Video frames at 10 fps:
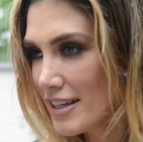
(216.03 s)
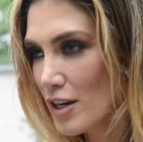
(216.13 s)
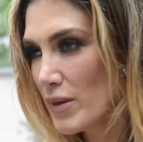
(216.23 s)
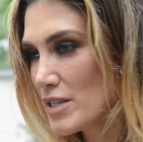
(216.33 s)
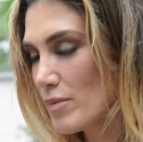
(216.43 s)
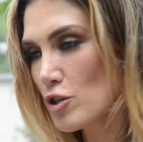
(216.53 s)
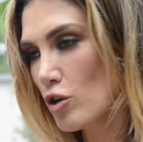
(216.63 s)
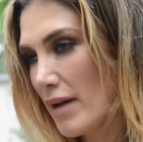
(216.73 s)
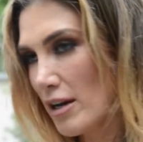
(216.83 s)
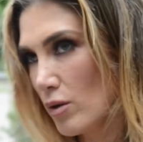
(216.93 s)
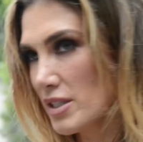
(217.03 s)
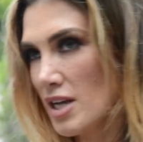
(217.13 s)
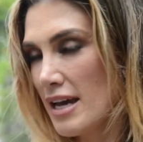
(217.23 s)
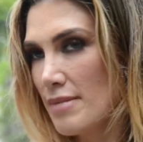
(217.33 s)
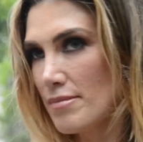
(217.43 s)
we talk about it all the
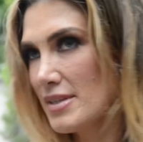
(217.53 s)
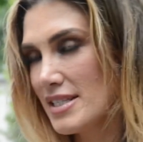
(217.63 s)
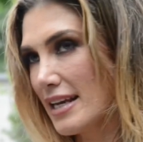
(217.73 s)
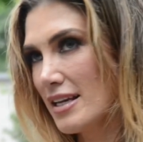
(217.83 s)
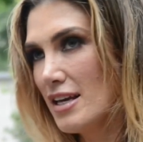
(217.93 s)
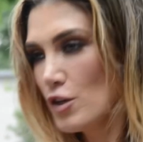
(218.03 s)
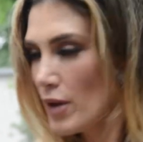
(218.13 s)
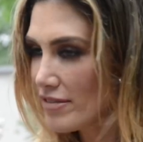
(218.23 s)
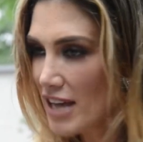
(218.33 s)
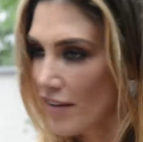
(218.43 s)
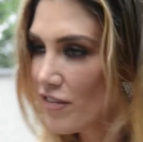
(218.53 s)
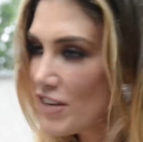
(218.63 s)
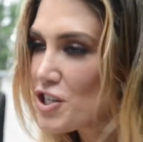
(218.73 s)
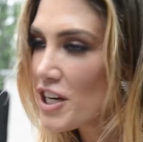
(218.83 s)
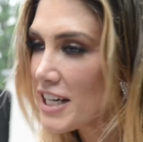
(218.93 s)
time, it's like you have to have a
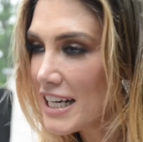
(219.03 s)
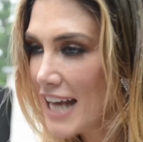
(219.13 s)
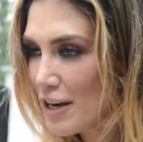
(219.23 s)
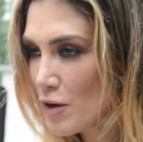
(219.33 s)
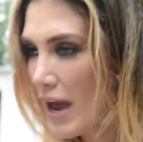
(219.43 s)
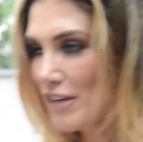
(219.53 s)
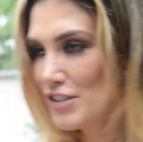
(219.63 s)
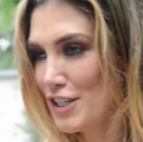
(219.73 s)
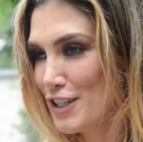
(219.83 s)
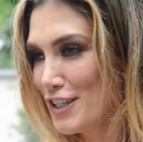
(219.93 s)
vision and you have to,